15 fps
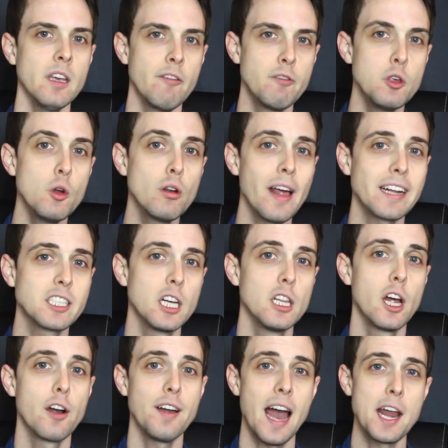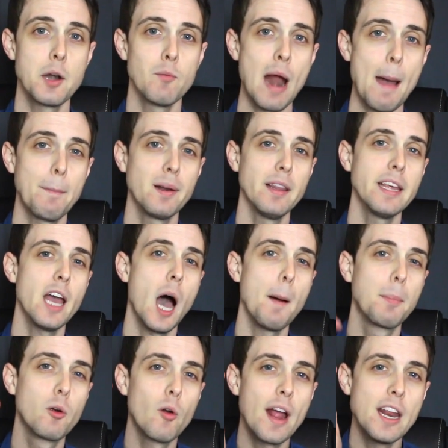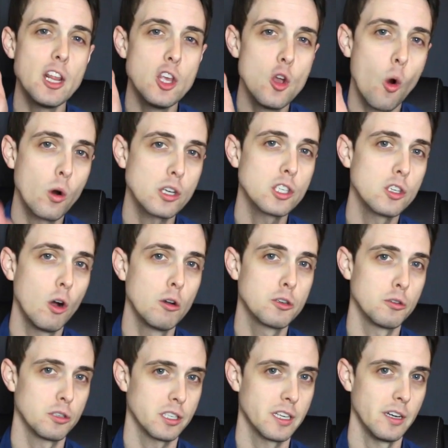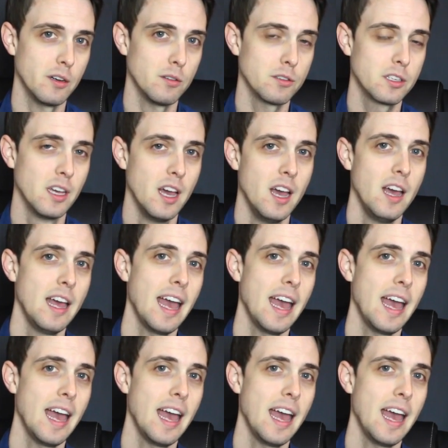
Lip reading: If you'd like to learn how to rapidly upgrade your social skills